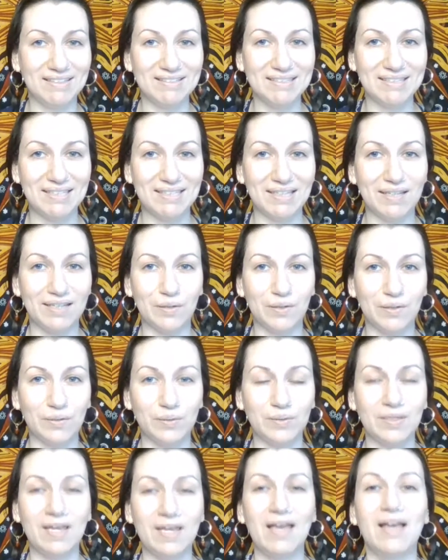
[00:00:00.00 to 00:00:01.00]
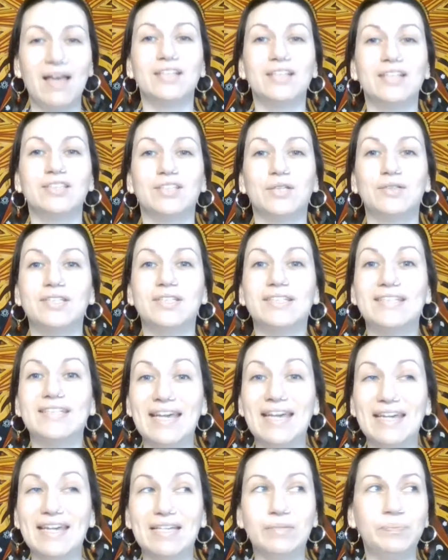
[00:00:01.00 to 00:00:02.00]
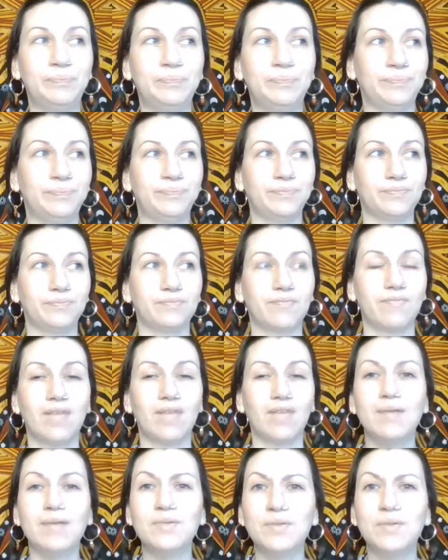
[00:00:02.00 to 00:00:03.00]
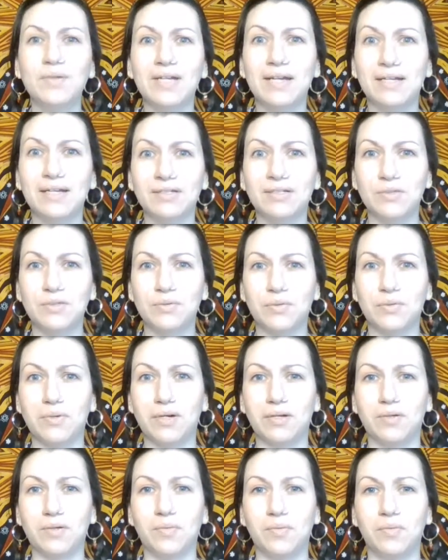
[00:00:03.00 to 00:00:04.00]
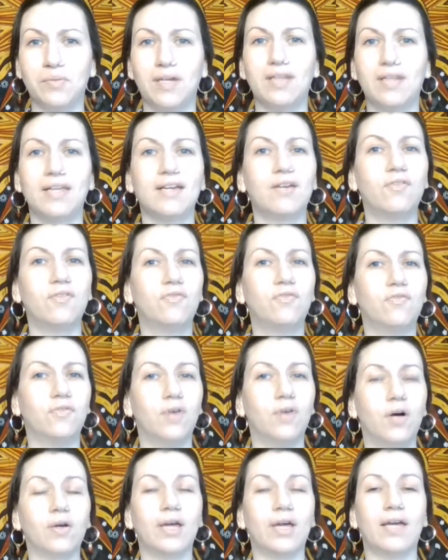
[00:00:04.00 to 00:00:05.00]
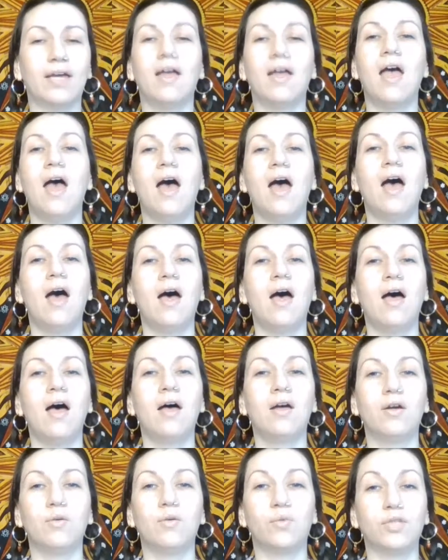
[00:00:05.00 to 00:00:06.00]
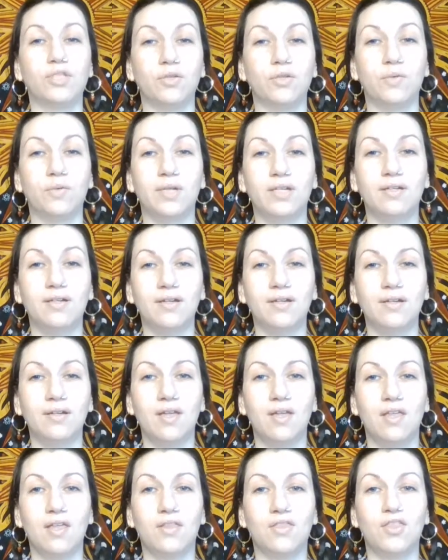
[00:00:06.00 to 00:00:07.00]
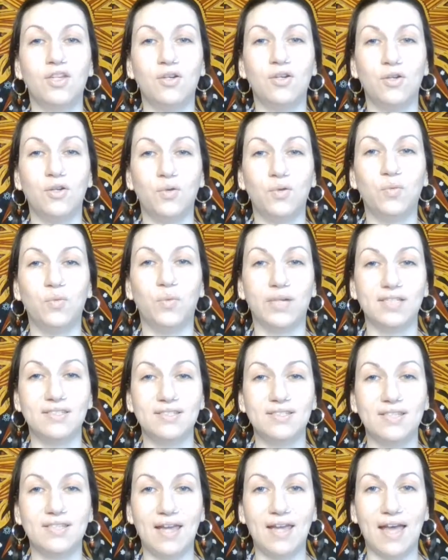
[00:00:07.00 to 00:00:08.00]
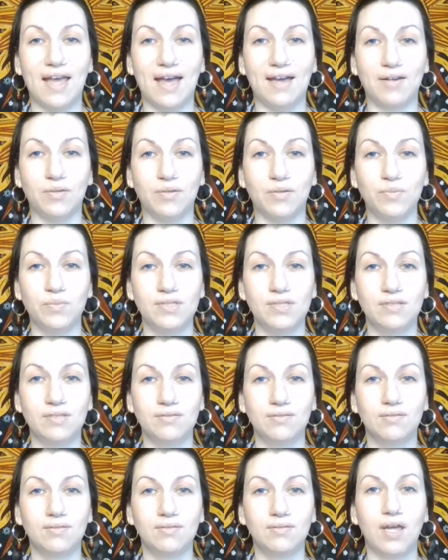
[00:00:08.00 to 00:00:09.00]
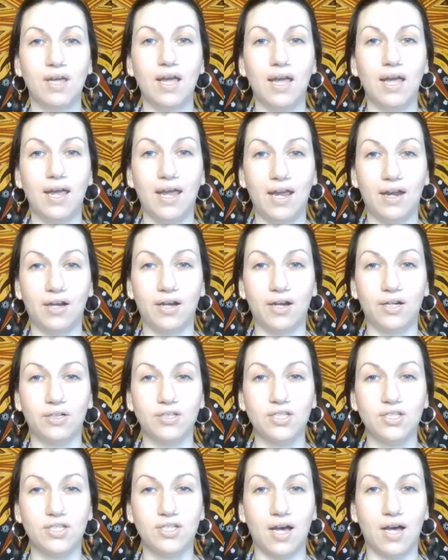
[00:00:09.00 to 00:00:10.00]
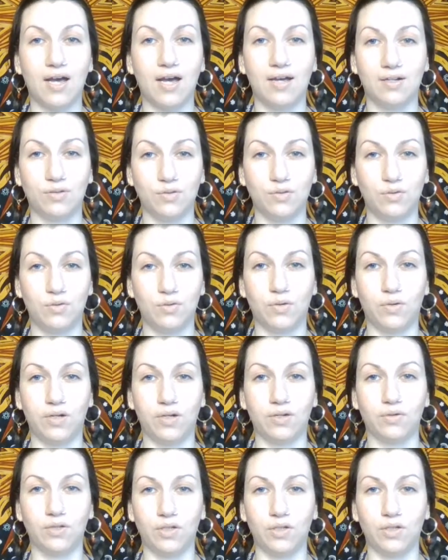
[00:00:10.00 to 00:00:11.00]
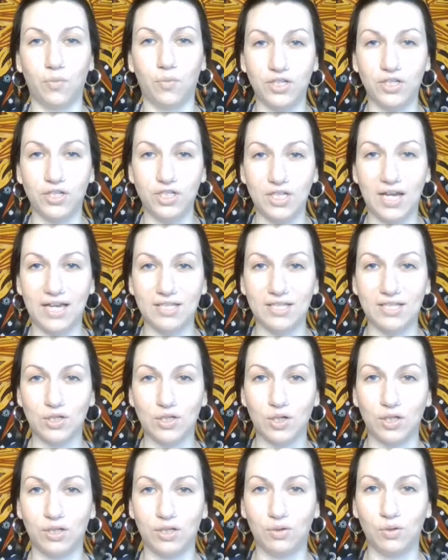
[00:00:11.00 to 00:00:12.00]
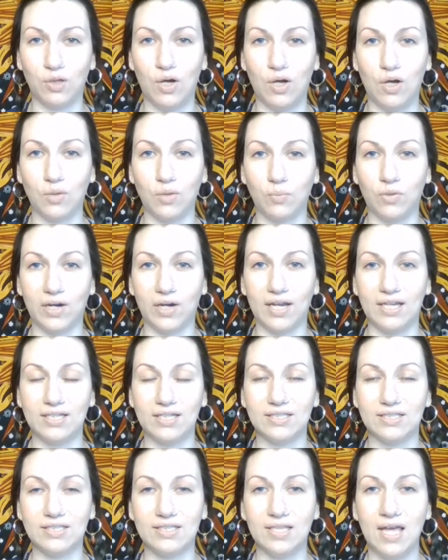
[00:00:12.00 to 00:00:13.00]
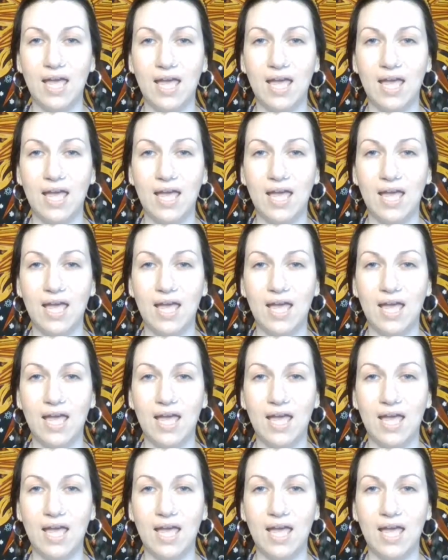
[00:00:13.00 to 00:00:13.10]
settled. So today, I'm doing a hair tutorial. Not like okay, we're doing the new Wednesday Addams hairstyle tutorial. You know, where she has her little long braids.